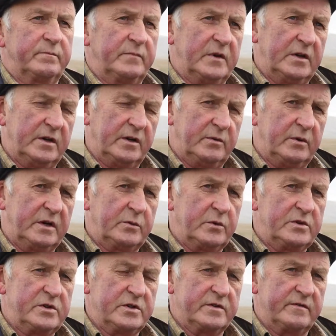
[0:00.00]
herdwick,
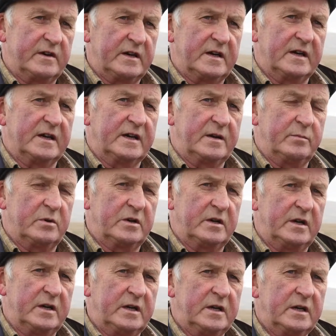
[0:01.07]
which is a very hardy
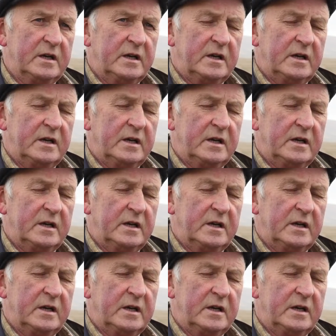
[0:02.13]
breed,